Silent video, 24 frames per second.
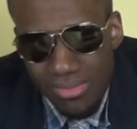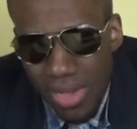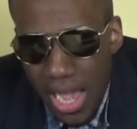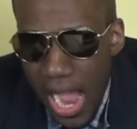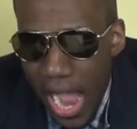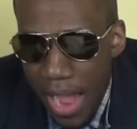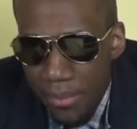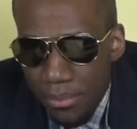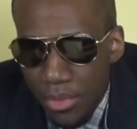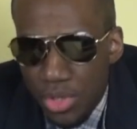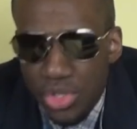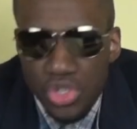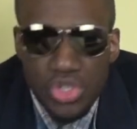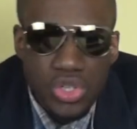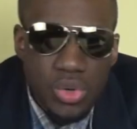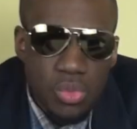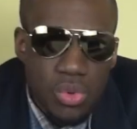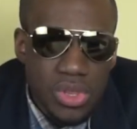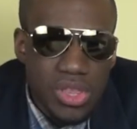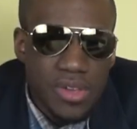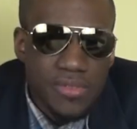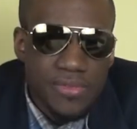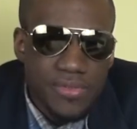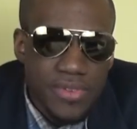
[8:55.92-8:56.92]
I'm not sure
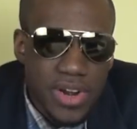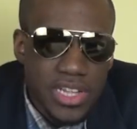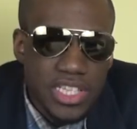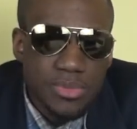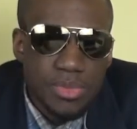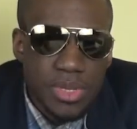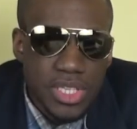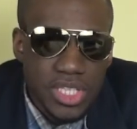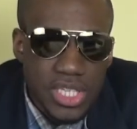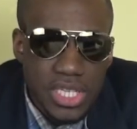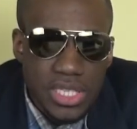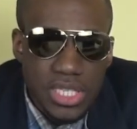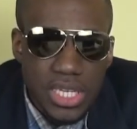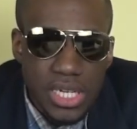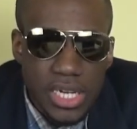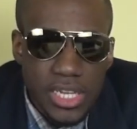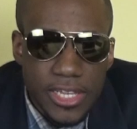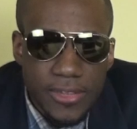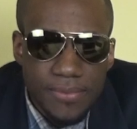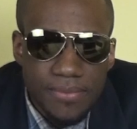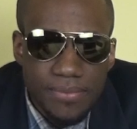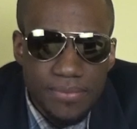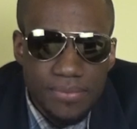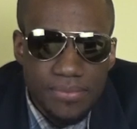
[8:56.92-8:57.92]
whether France beat
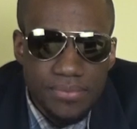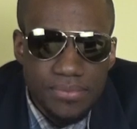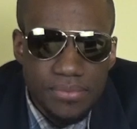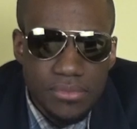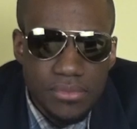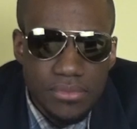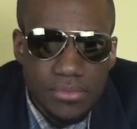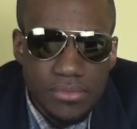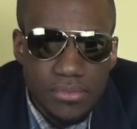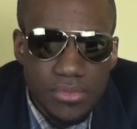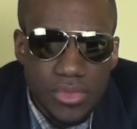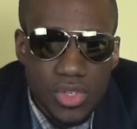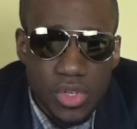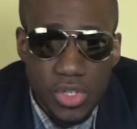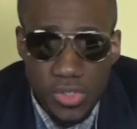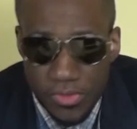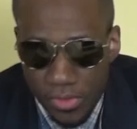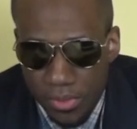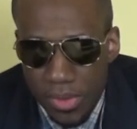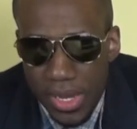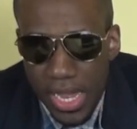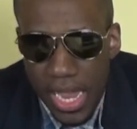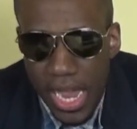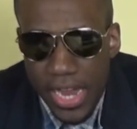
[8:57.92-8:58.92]
Italy. Because
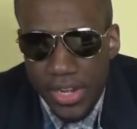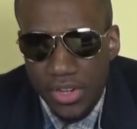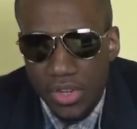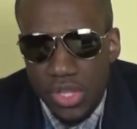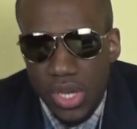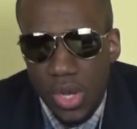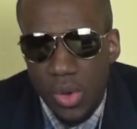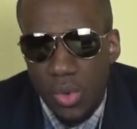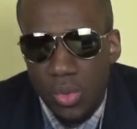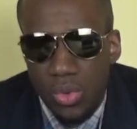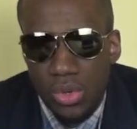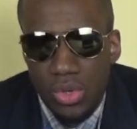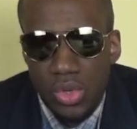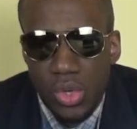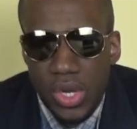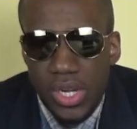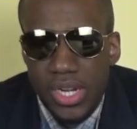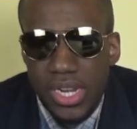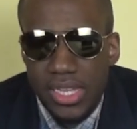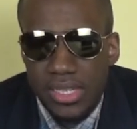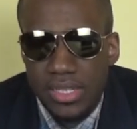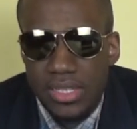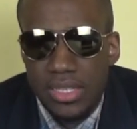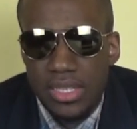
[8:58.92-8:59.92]
for me, I knew that
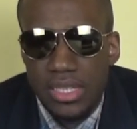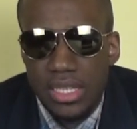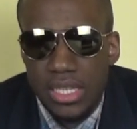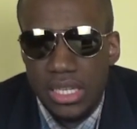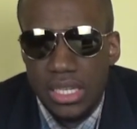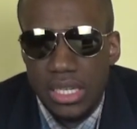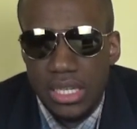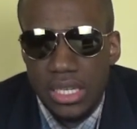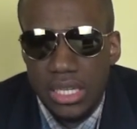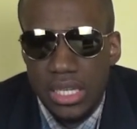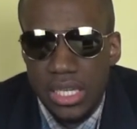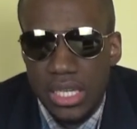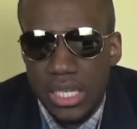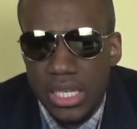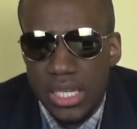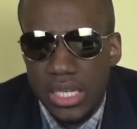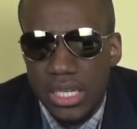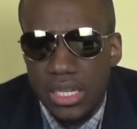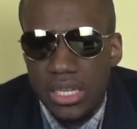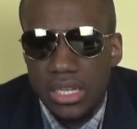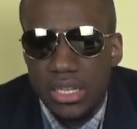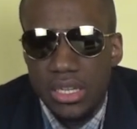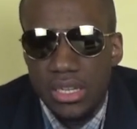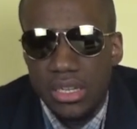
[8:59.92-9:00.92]
looking at the
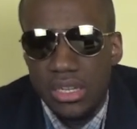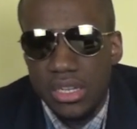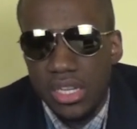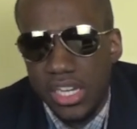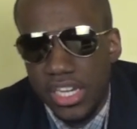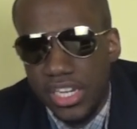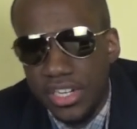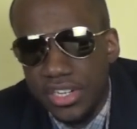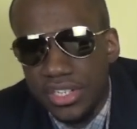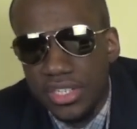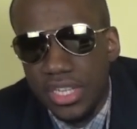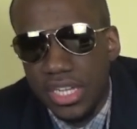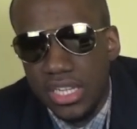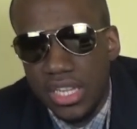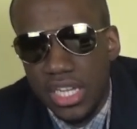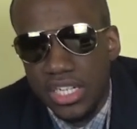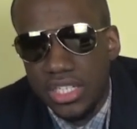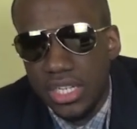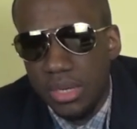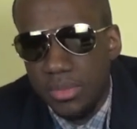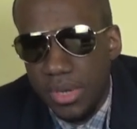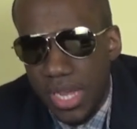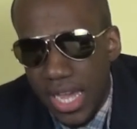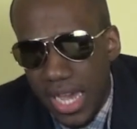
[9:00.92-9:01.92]
injury that
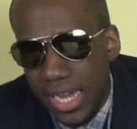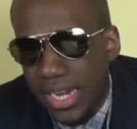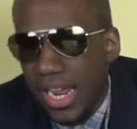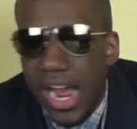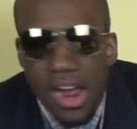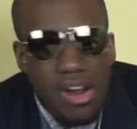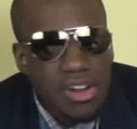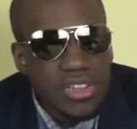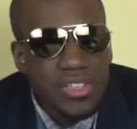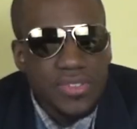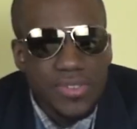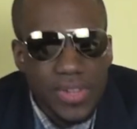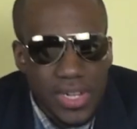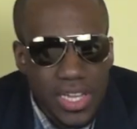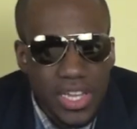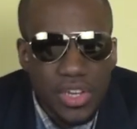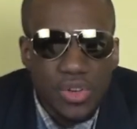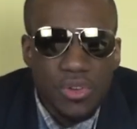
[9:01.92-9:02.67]
Germany had, I always felt like,